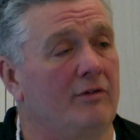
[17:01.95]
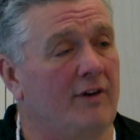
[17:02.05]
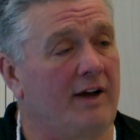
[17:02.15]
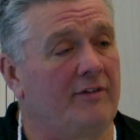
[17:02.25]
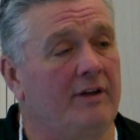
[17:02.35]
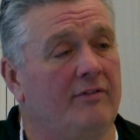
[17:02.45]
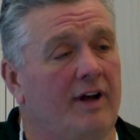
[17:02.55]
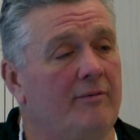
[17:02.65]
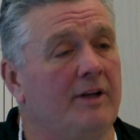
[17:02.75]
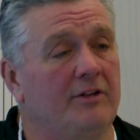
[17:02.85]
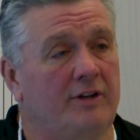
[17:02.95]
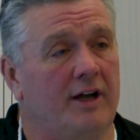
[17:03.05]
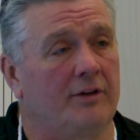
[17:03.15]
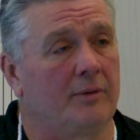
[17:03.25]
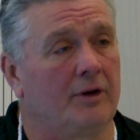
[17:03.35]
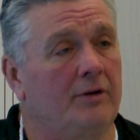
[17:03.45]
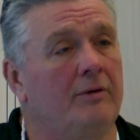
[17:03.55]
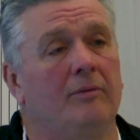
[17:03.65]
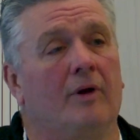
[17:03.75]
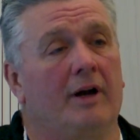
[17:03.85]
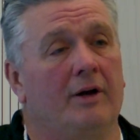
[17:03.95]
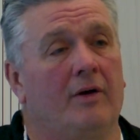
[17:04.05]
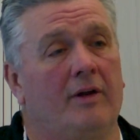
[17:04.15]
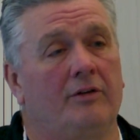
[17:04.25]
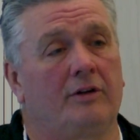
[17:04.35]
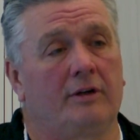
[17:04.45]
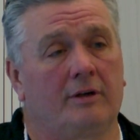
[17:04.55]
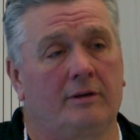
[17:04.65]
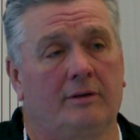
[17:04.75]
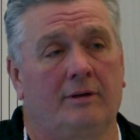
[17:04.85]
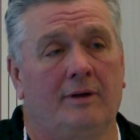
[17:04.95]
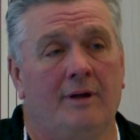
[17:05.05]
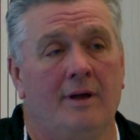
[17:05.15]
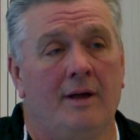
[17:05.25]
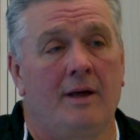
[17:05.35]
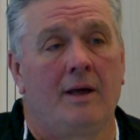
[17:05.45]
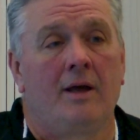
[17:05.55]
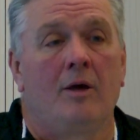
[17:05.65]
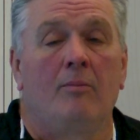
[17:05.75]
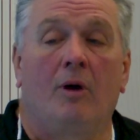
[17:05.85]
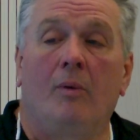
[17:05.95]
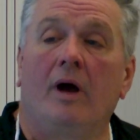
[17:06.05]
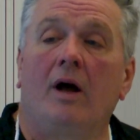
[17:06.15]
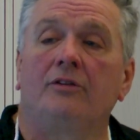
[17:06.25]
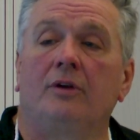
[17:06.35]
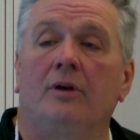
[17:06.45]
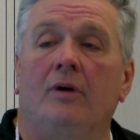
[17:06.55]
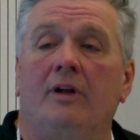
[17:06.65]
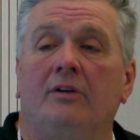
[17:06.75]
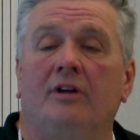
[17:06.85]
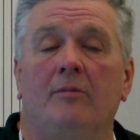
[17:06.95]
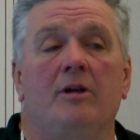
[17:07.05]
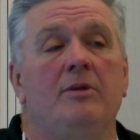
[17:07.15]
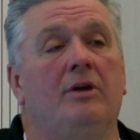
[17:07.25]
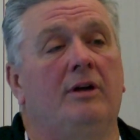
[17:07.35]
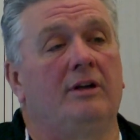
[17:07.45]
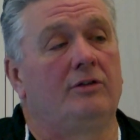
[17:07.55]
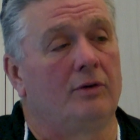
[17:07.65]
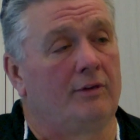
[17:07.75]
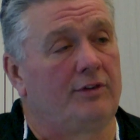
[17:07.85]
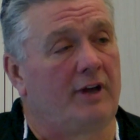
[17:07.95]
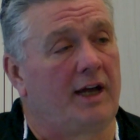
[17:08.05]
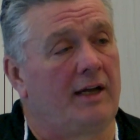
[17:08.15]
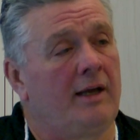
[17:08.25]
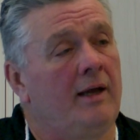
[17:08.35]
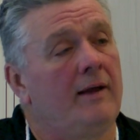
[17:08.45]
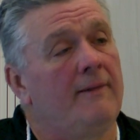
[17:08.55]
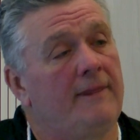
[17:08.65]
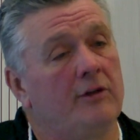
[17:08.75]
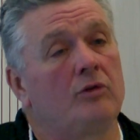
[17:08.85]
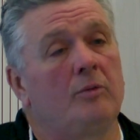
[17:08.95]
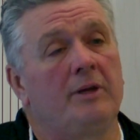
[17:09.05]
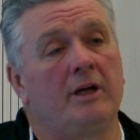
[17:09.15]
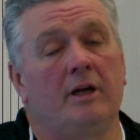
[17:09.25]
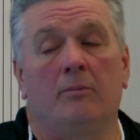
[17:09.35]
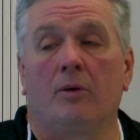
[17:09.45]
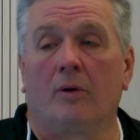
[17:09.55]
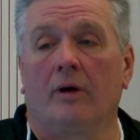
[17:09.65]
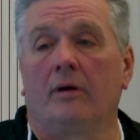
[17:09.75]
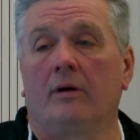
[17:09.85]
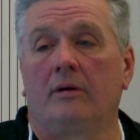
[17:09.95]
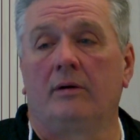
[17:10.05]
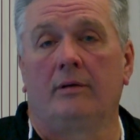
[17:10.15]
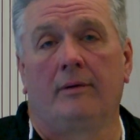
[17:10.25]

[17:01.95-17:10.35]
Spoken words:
5 minutes down the road where I know there's deer. But we also know there's some communities who have said this would be an important